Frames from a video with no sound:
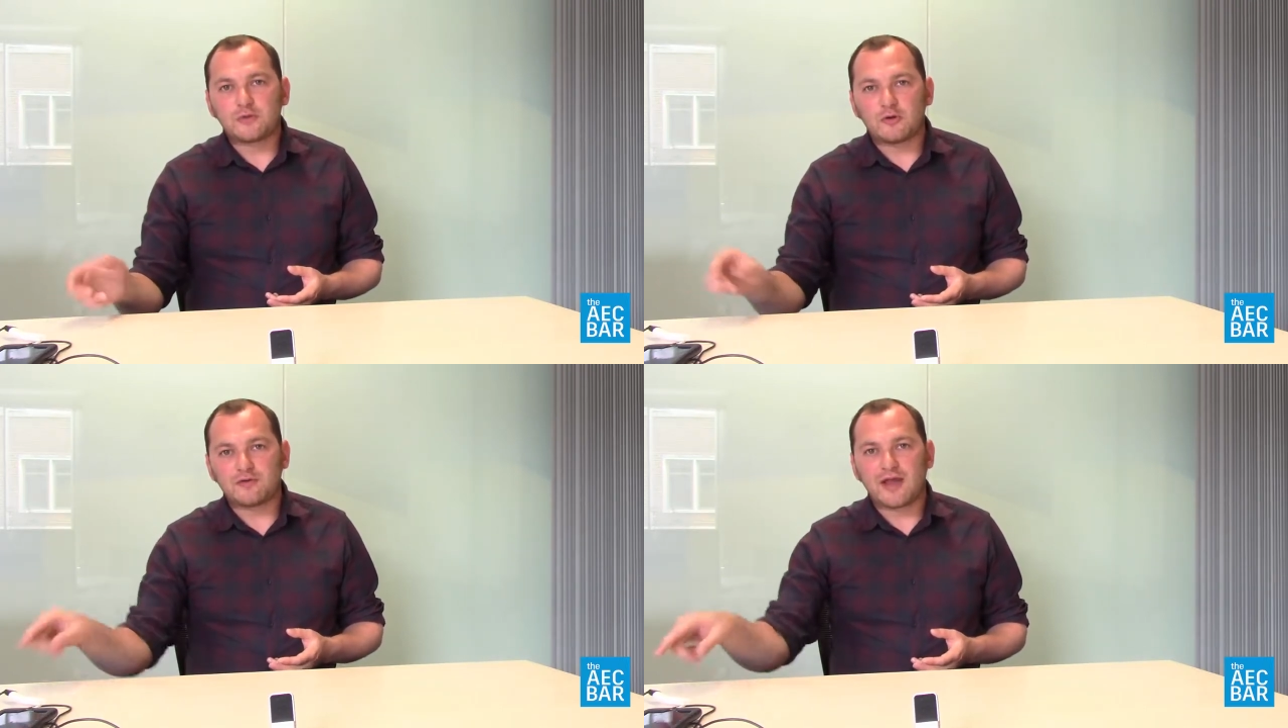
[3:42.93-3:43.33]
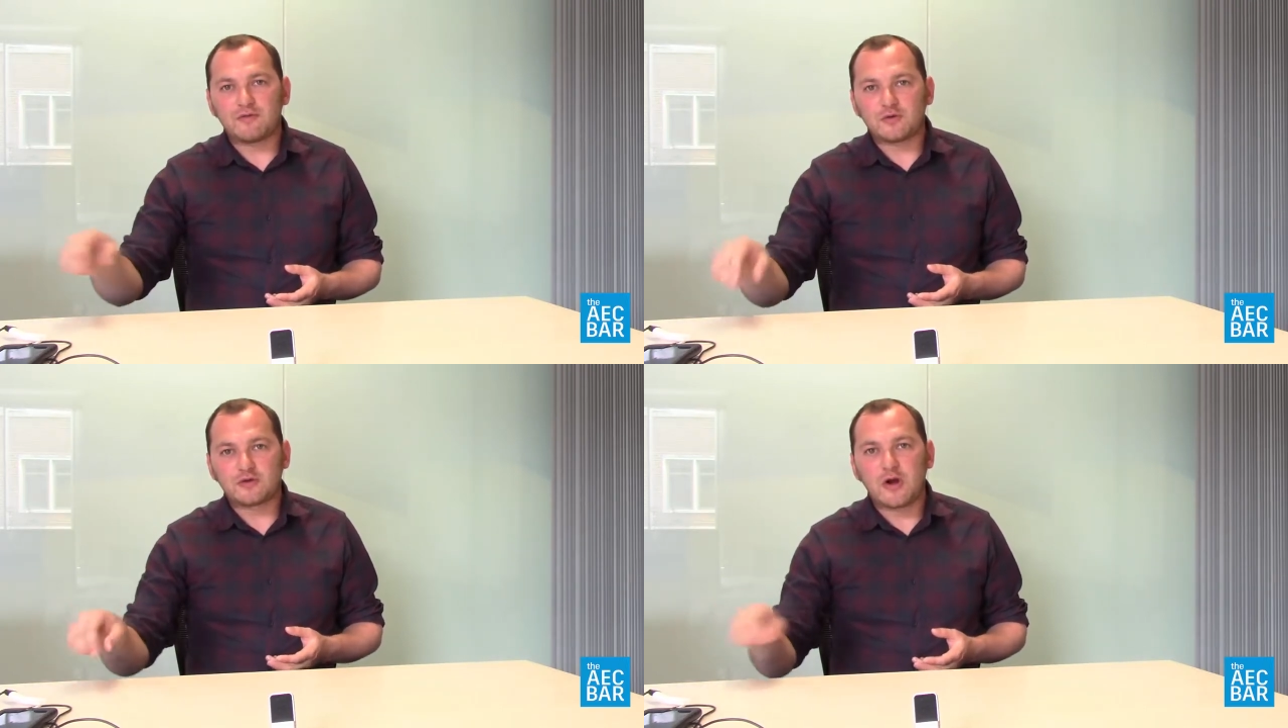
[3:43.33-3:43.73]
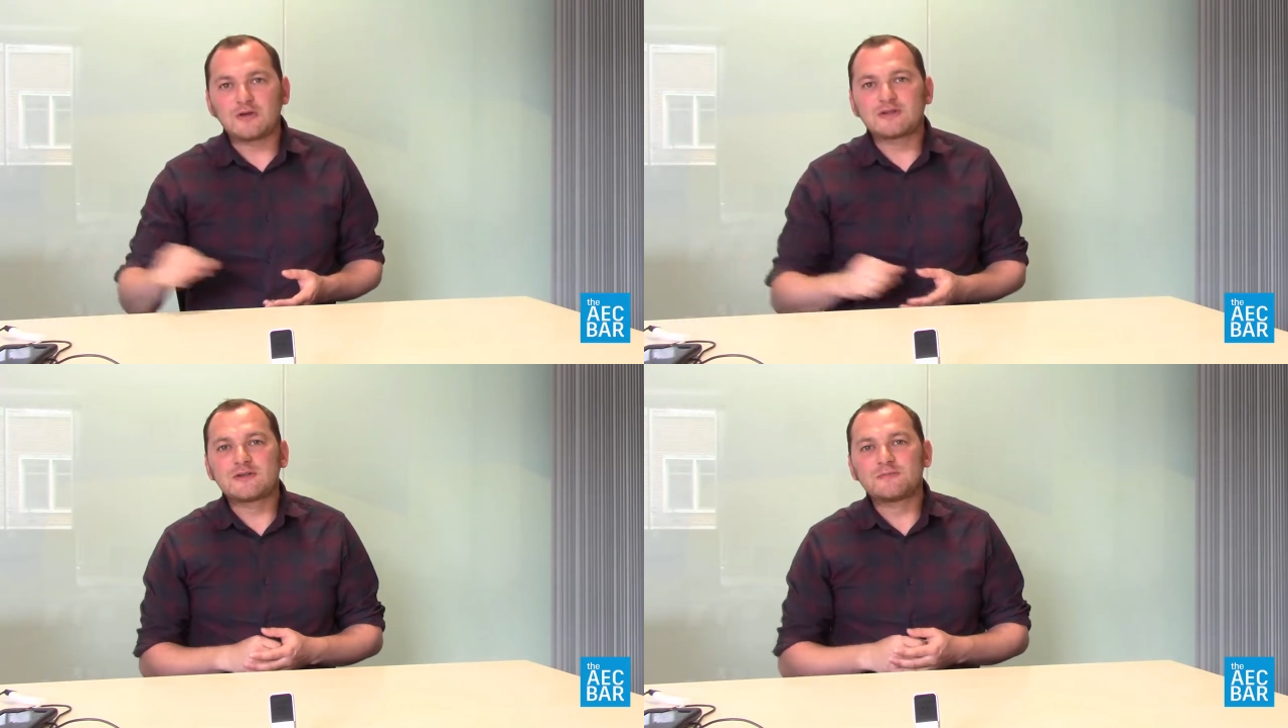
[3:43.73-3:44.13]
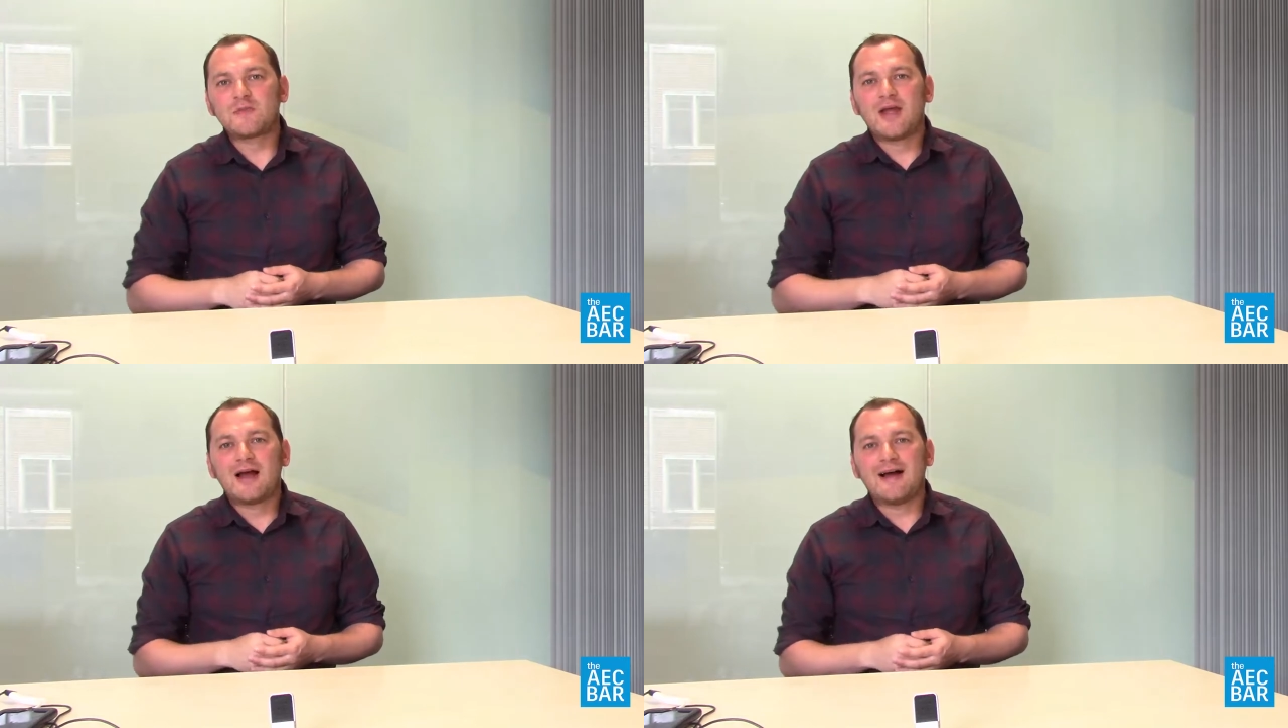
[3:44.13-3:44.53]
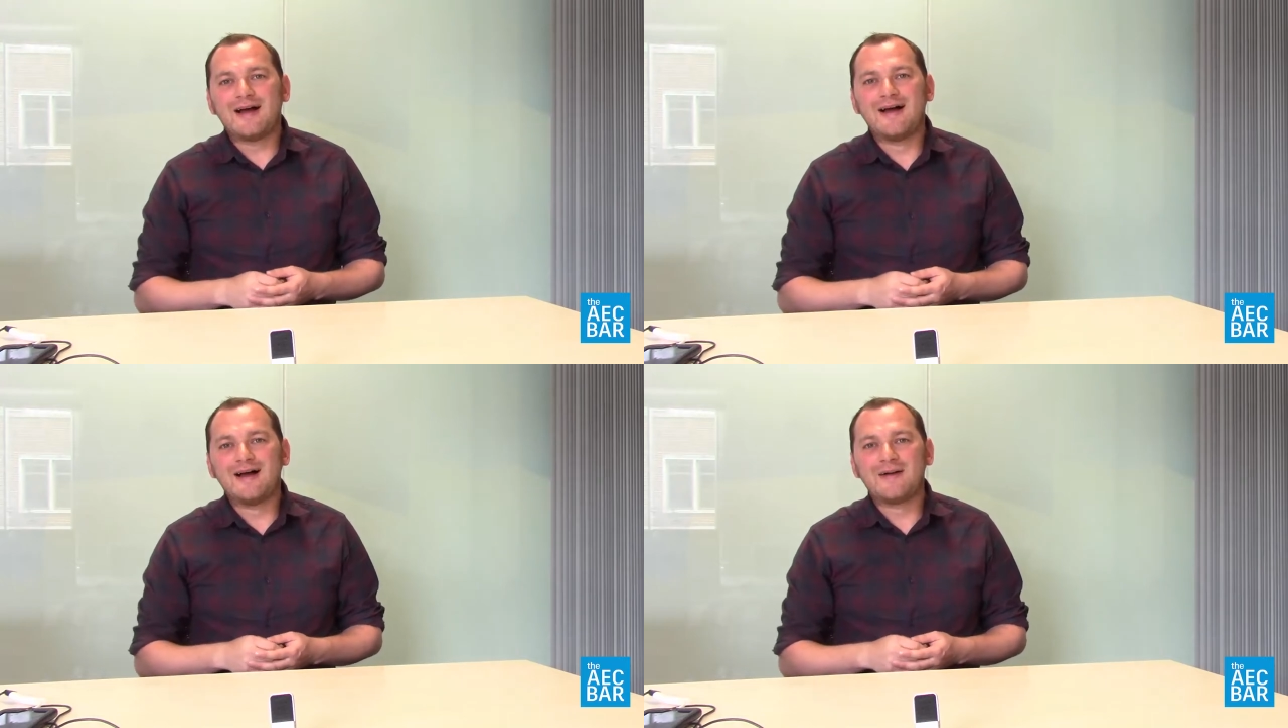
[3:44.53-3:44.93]
Don't forget those dots.
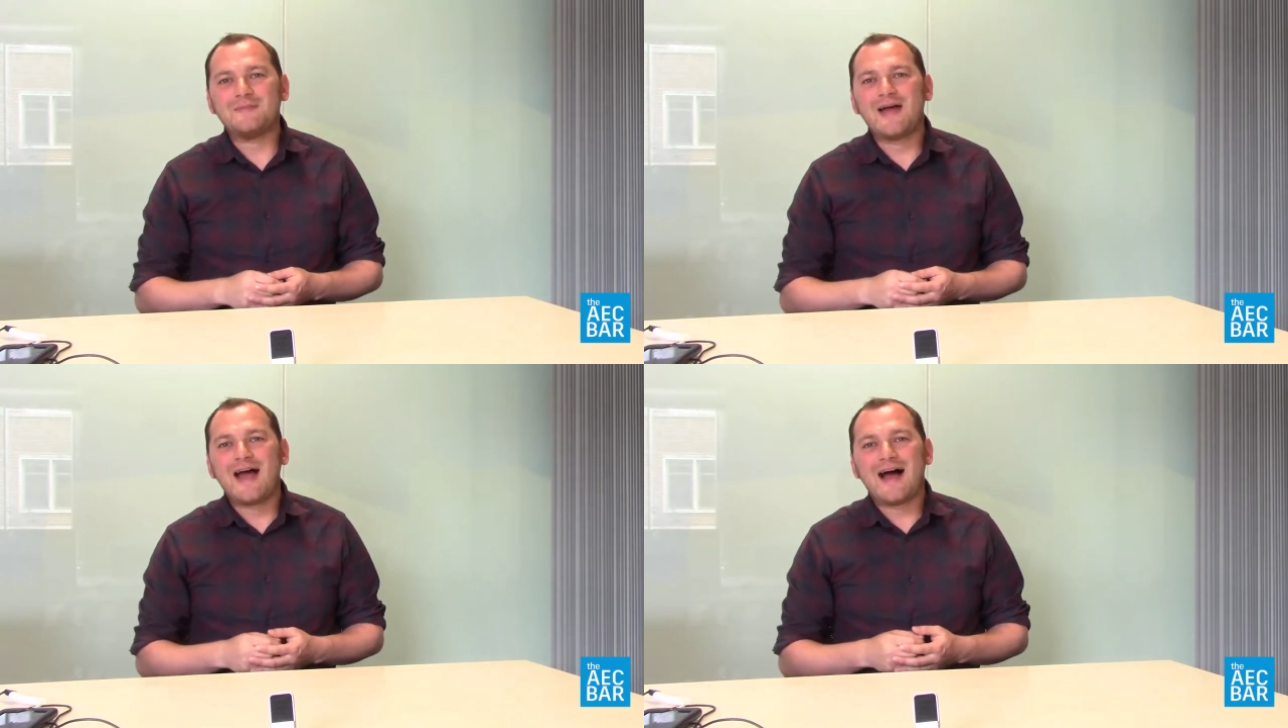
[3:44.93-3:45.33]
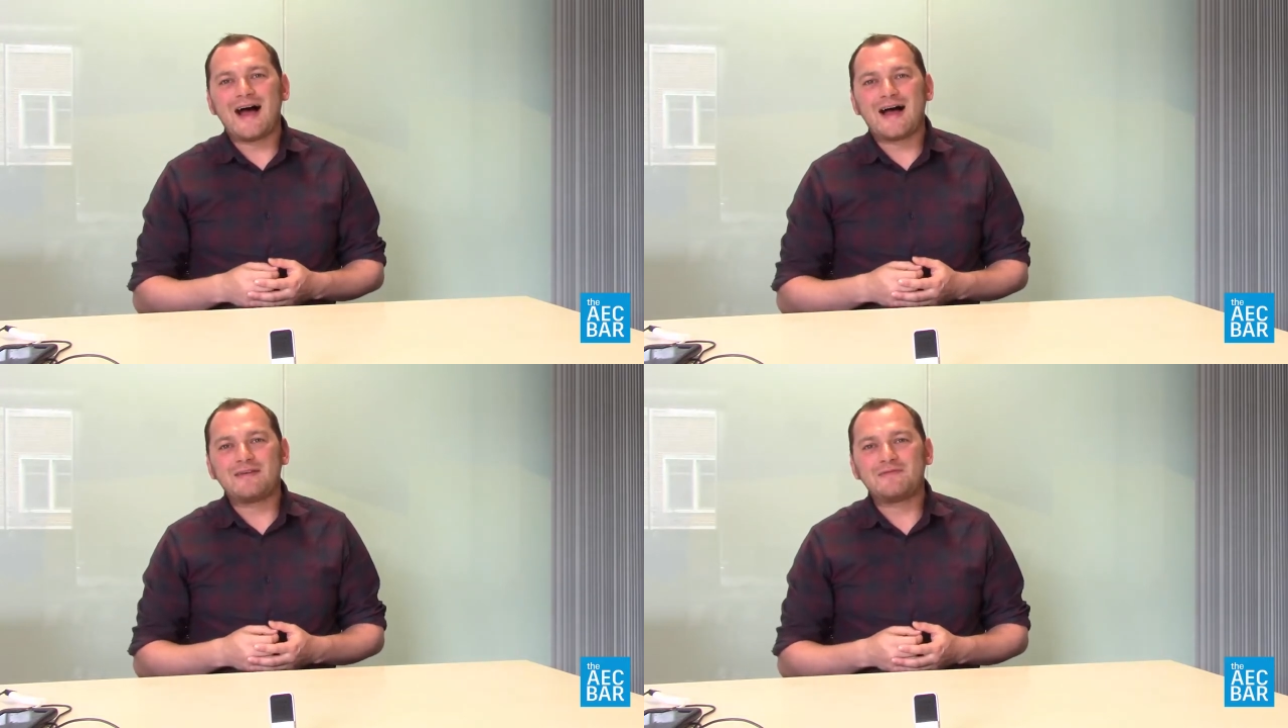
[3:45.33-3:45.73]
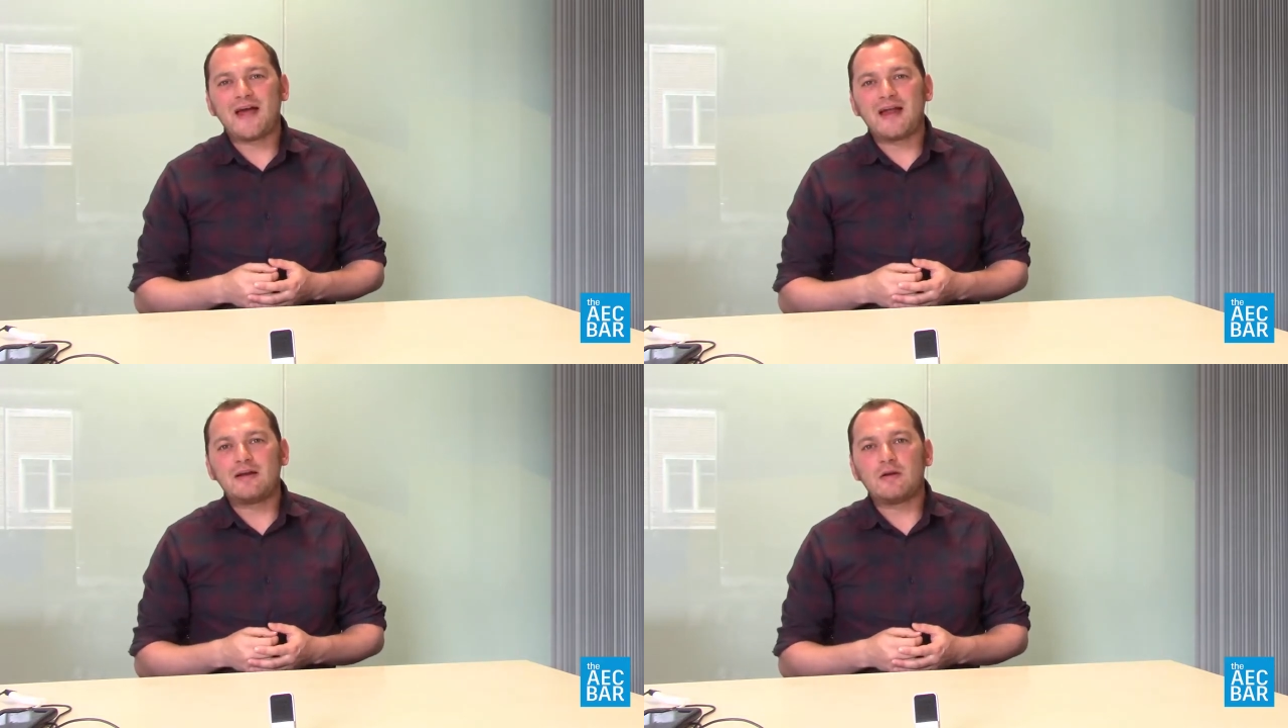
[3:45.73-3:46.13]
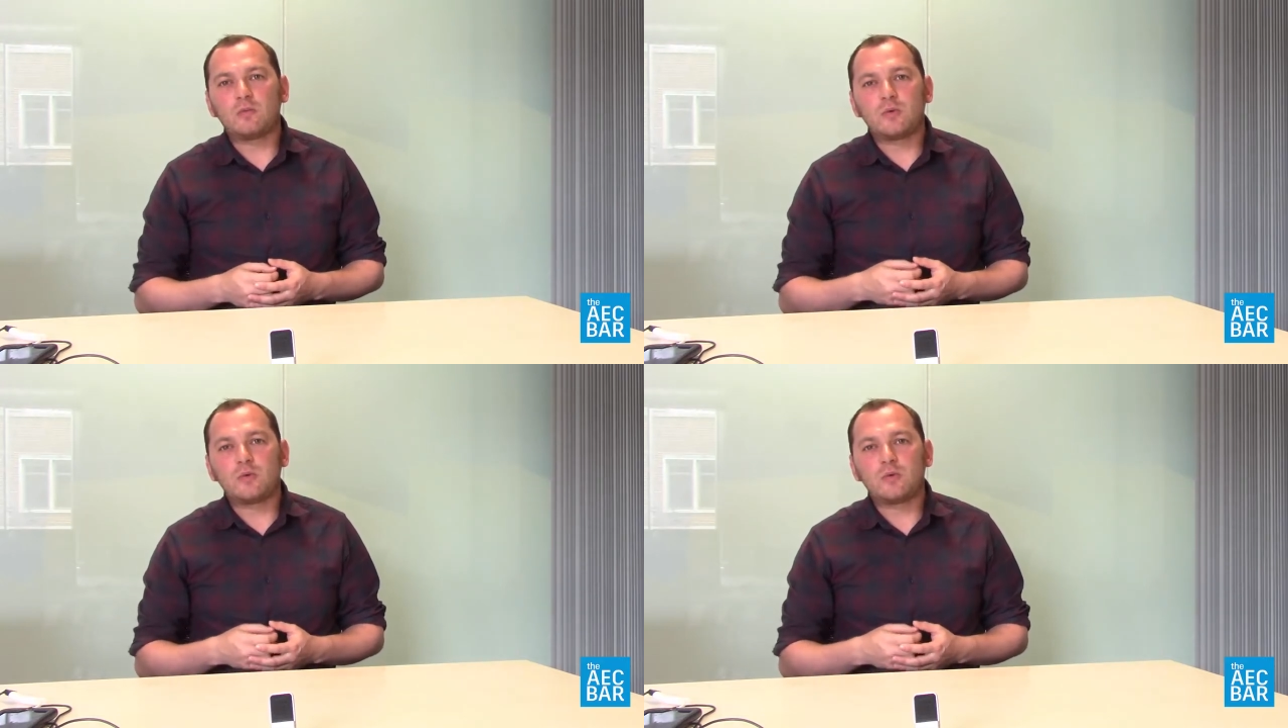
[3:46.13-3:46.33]
And then